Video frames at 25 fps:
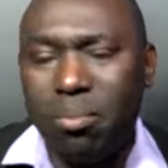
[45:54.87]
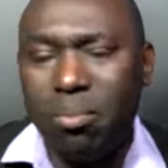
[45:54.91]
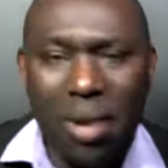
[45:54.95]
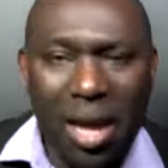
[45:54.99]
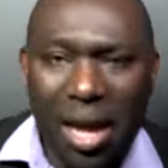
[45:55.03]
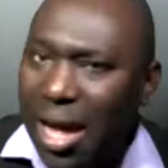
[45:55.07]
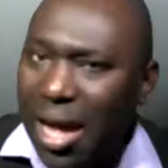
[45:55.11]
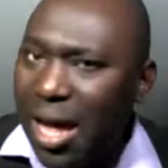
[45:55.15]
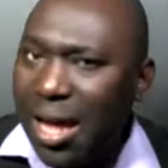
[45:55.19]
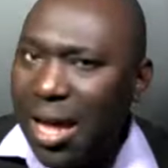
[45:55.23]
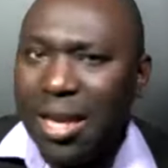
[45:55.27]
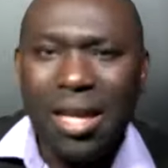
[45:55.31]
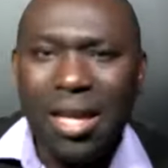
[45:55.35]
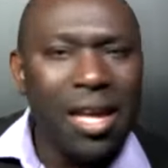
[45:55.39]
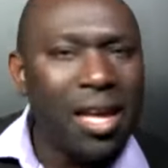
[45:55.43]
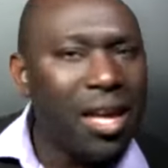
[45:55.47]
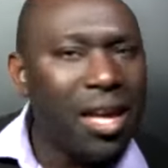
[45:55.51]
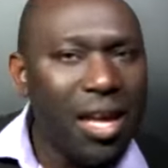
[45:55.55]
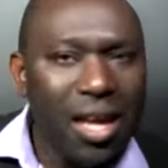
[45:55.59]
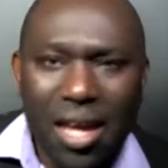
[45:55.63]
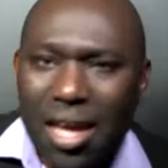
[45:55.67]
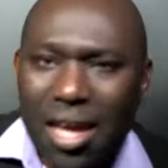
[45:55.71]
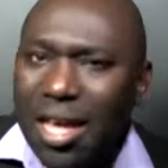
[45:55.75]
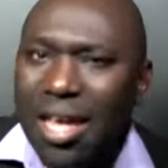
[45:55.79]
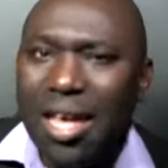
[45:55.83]
Man,
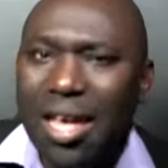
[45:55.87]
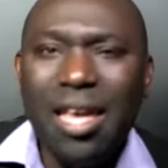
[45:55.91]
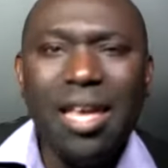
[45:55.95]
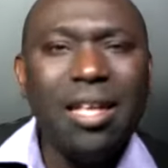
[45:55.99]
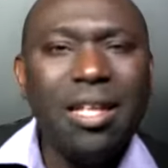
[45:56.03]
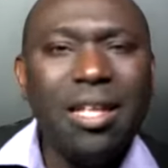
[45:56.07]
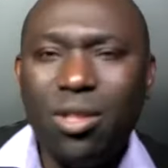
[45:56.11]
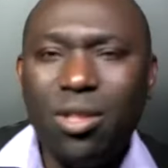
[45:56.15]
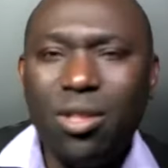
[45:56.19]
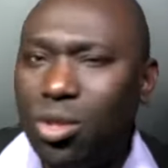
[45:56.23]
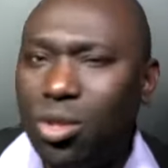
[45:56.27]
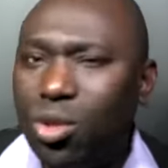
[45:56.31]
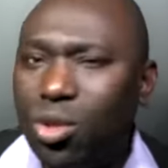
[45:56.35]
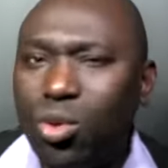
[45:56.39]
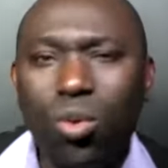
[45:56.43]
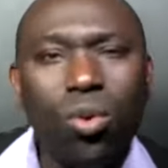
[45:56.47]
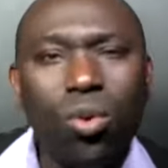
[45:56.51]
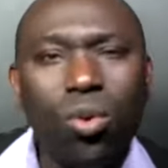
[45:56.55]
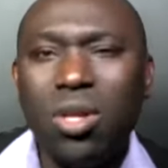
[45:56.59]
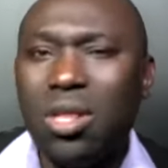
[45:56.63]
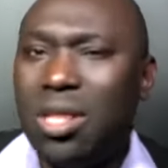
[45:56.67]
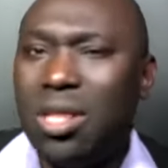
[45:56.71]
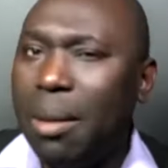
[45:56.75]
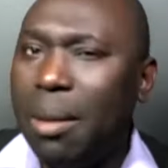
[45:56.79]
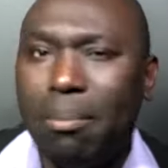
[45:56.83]
he
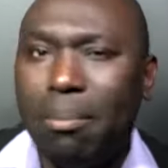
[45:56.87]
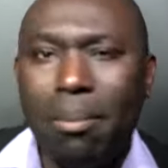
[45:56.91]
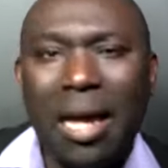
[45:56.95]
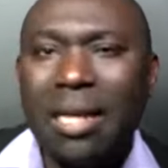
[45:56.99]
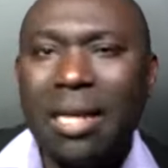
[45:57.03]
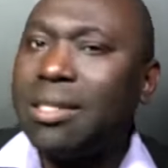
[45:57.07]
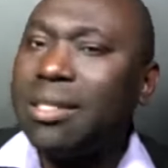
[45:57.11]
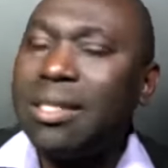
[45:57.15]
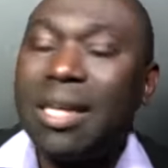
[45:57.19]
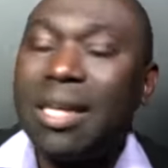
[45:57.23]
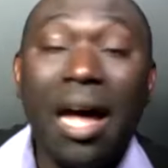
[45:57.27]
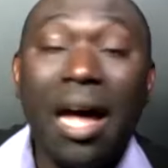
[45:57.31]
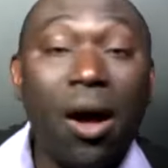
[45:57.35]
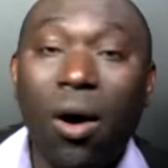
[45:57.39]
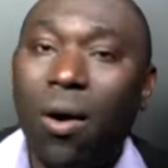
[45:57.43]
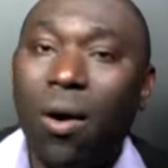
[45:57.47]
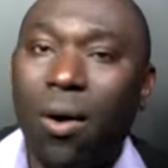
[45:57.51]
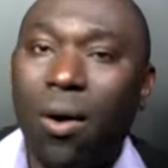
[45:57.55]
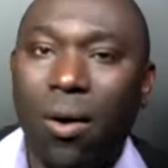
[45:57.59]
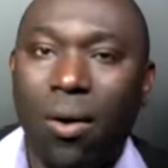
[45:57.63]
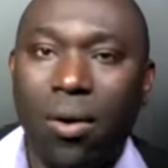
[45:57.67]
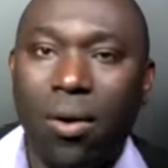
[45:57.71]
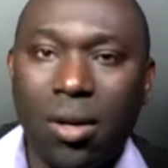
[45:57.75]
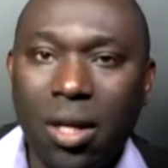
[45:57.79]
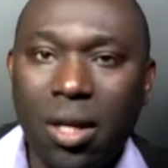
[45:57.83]
took the master
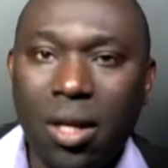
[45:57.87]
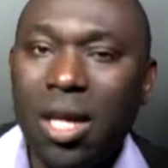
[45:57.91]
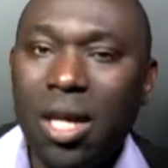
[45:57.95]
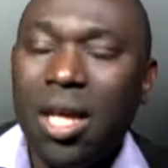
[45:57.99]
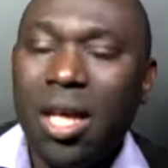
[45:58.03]
on.